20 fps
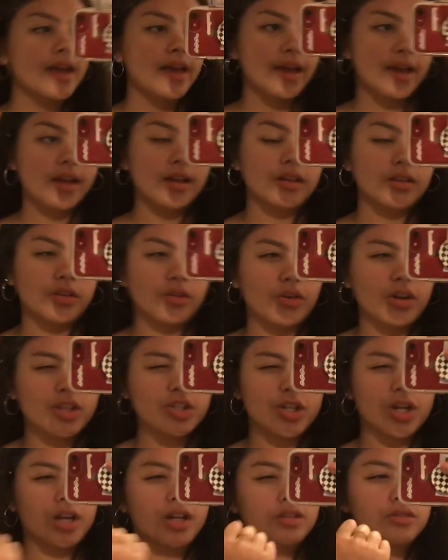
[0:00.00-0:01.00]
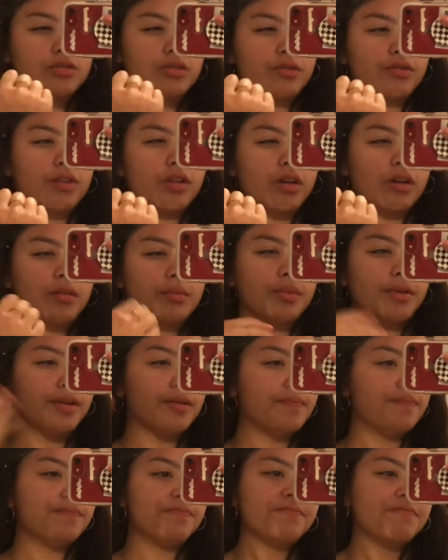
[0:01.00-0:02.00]
and the gray jacket's over there,
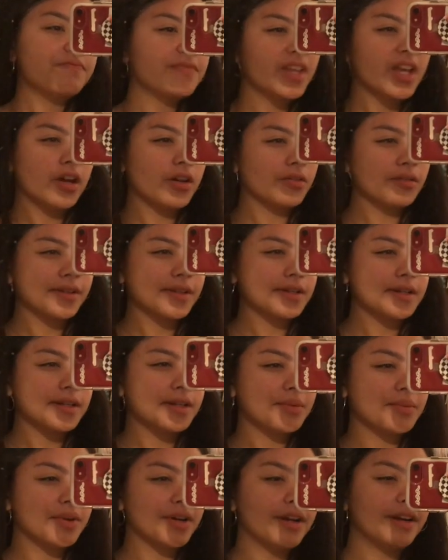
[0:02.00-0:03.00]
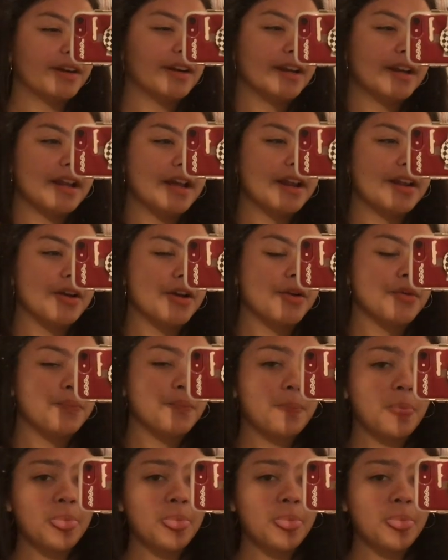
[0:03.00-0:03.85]
but I don't really need to wear it right now.